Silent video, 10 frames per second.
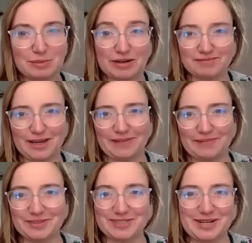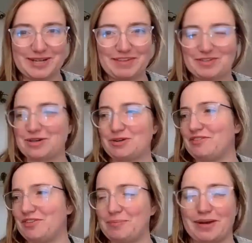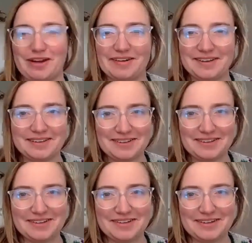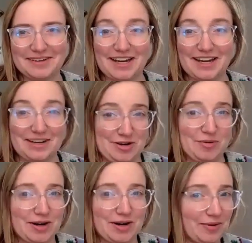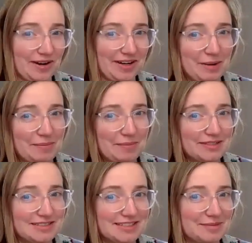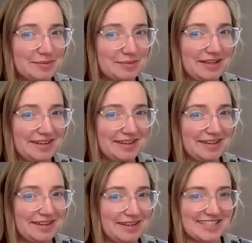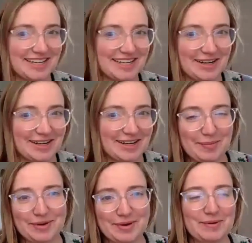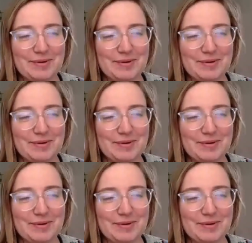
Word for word: But yeah, it's named after a river, but I didn't know what I wanted my business to be when I set it up,